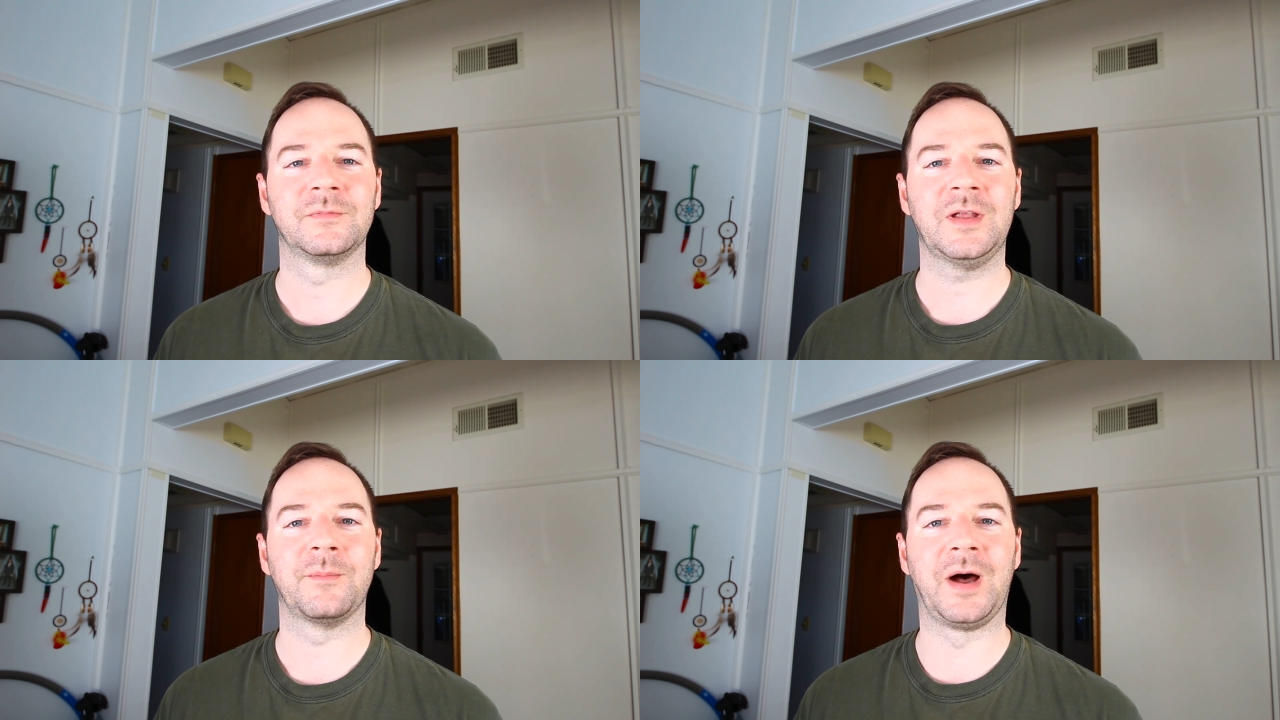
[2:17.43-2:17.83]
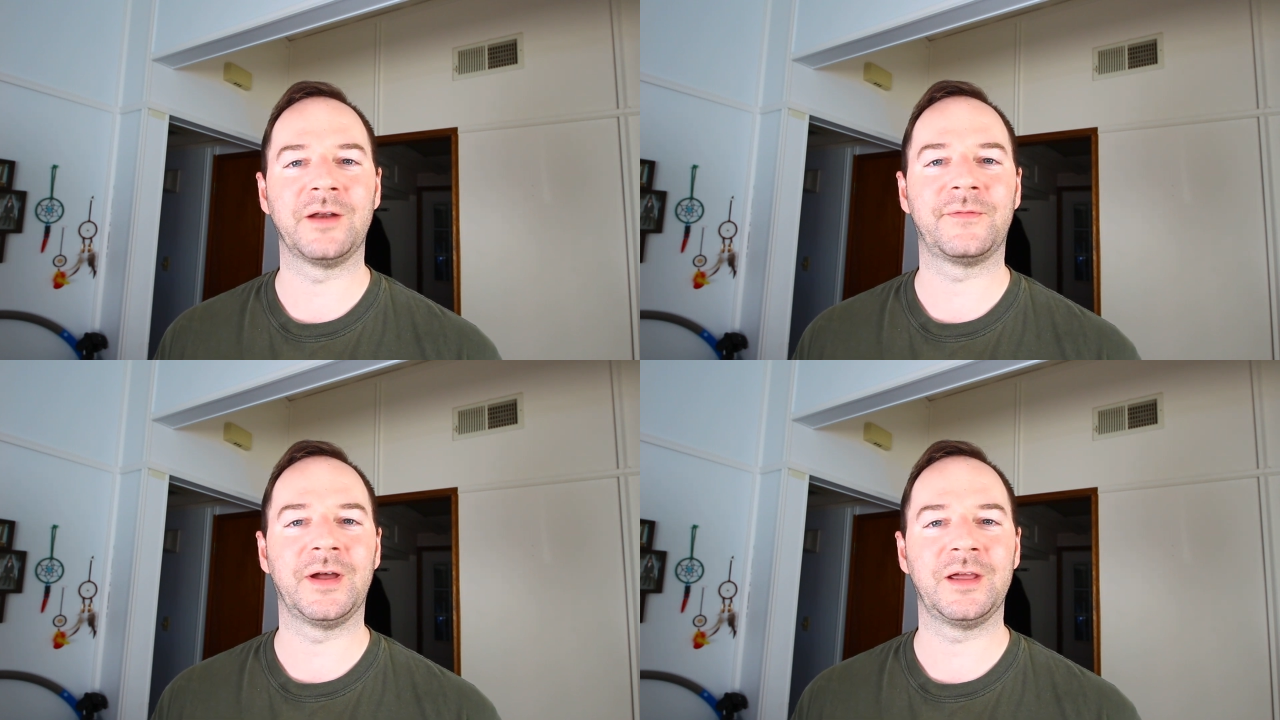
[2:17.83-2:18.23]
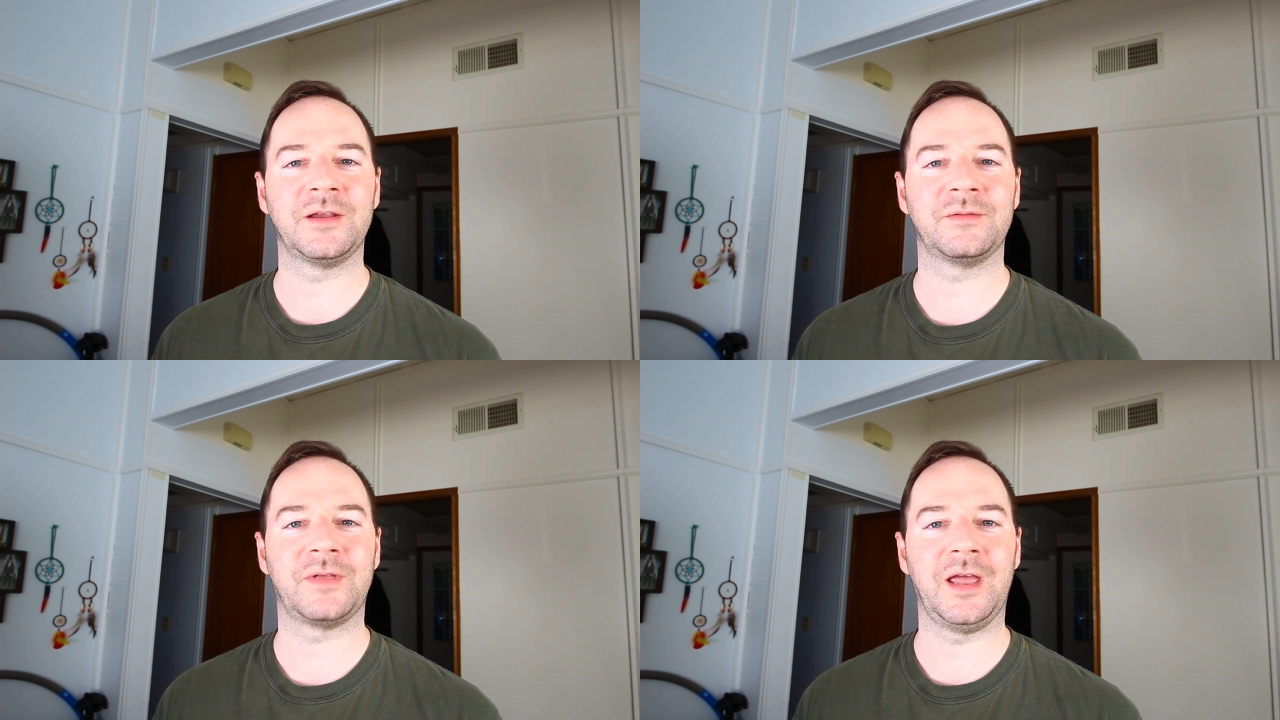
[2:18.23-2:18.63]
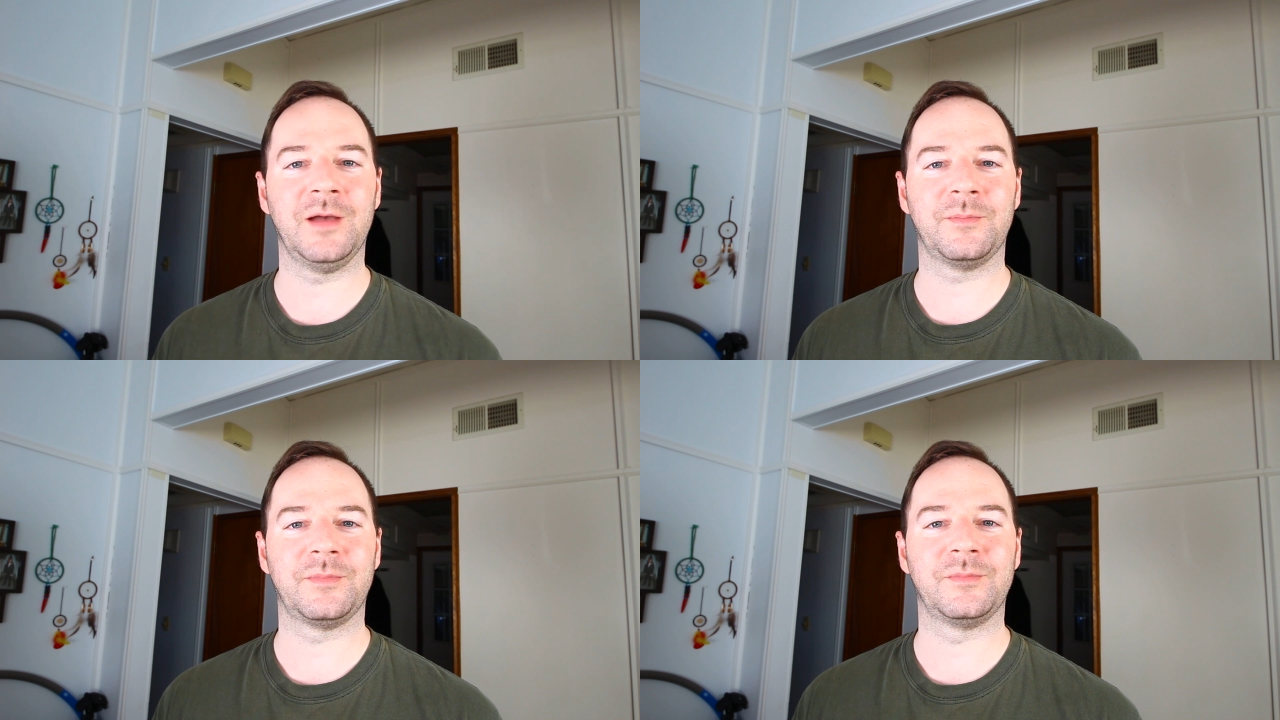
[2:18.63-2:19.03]
modifying the
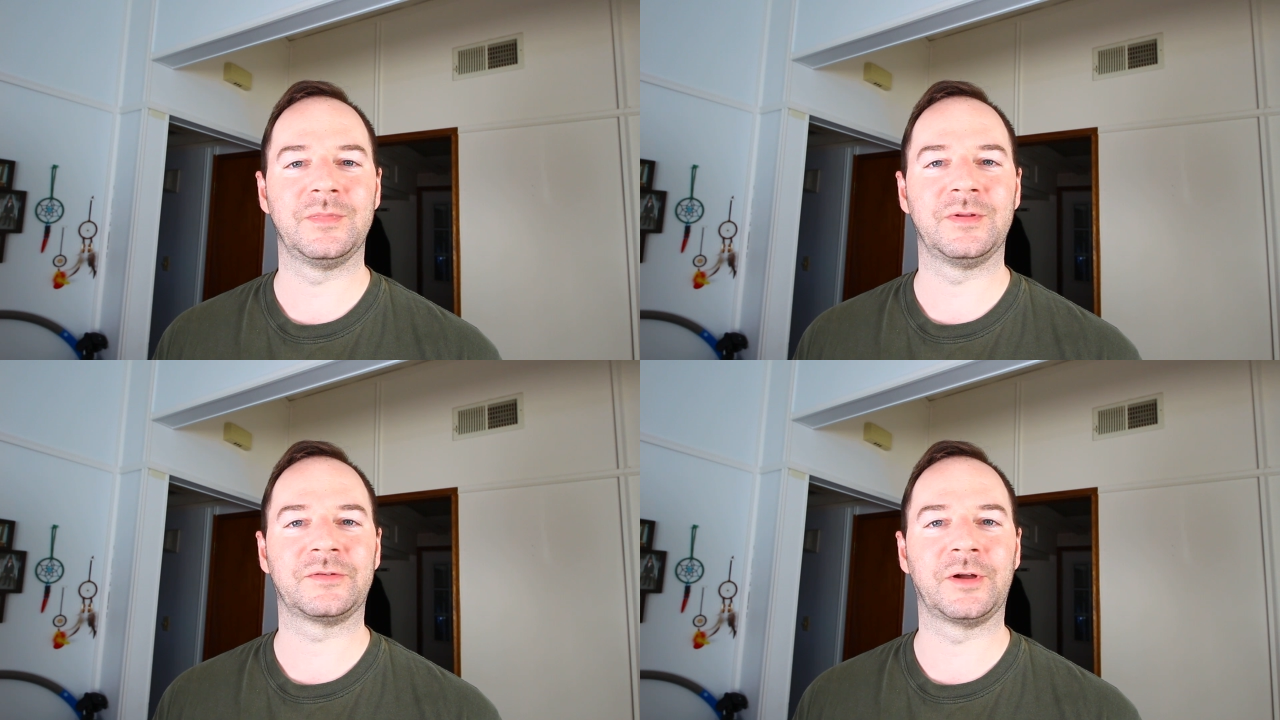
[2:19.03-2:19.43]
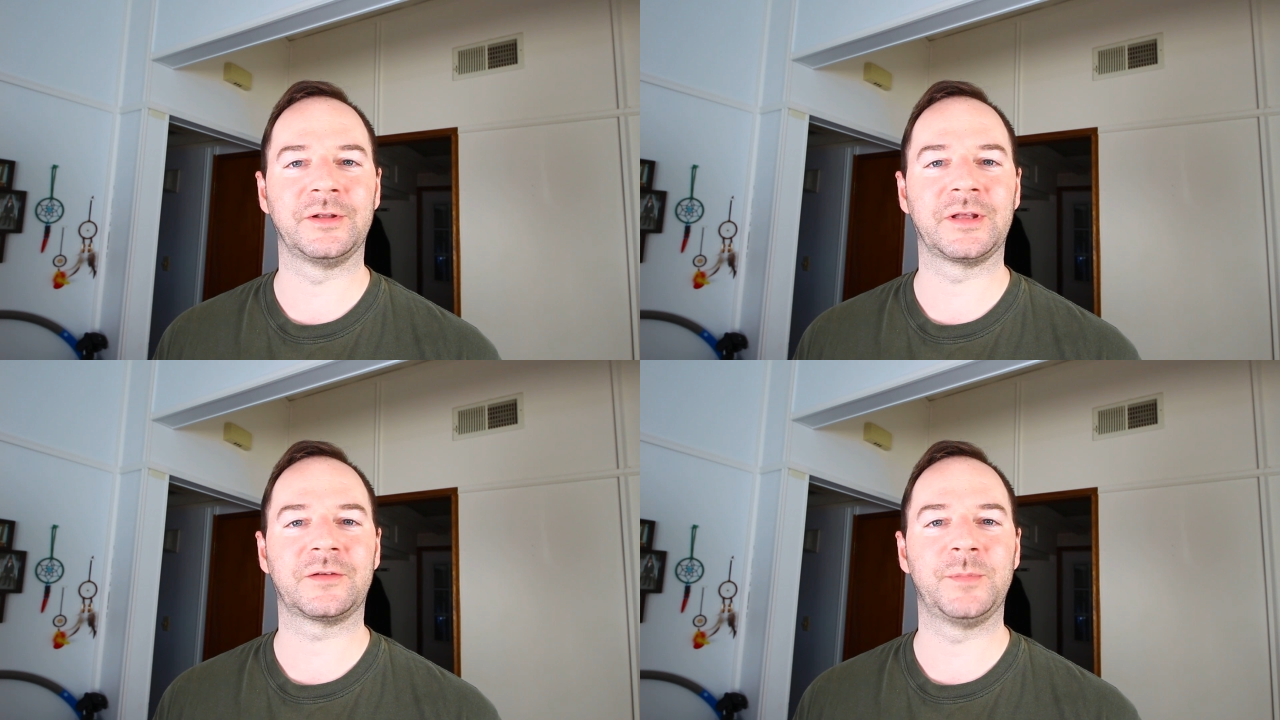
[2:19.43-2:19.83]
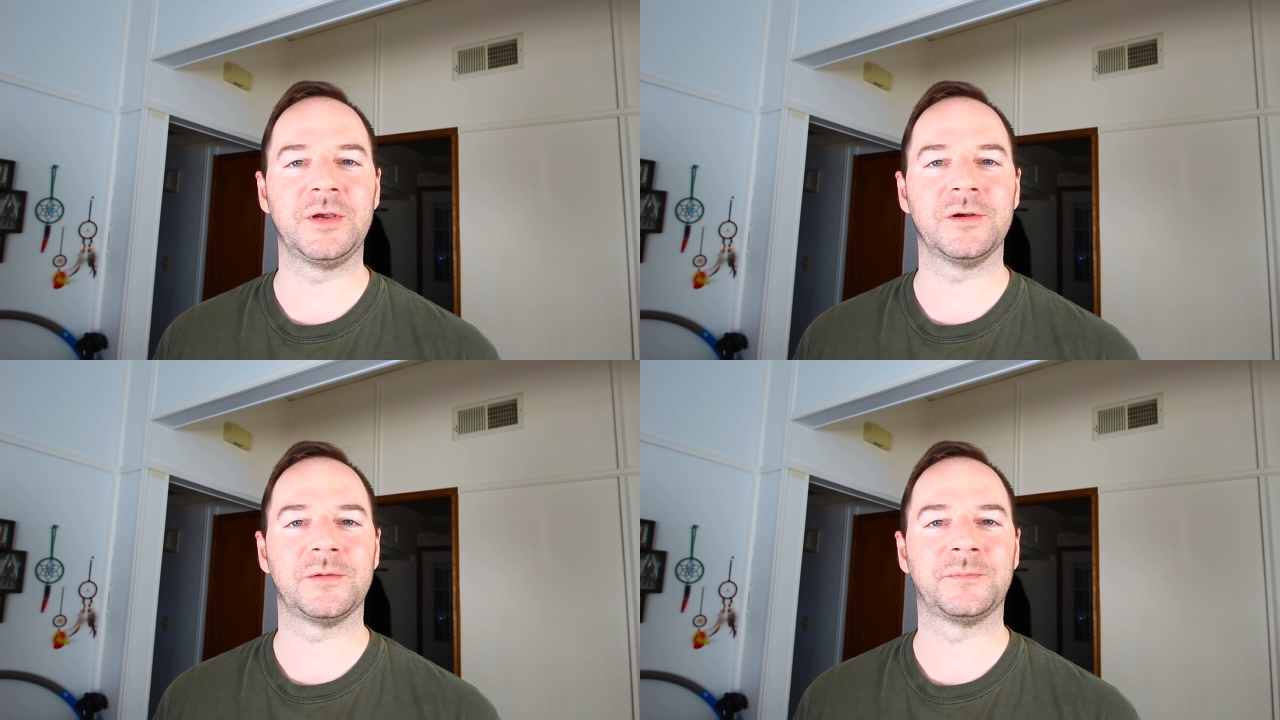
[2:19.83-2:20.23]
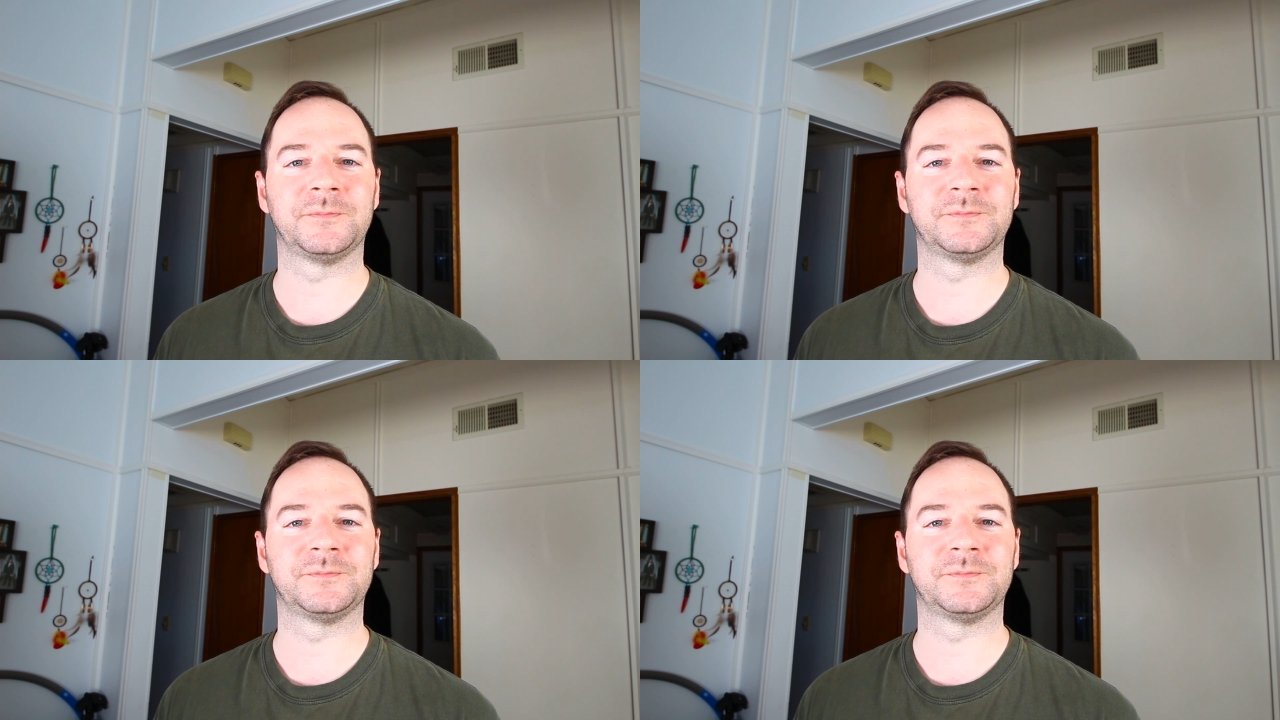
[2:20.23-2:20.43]
amp, installing that speaker.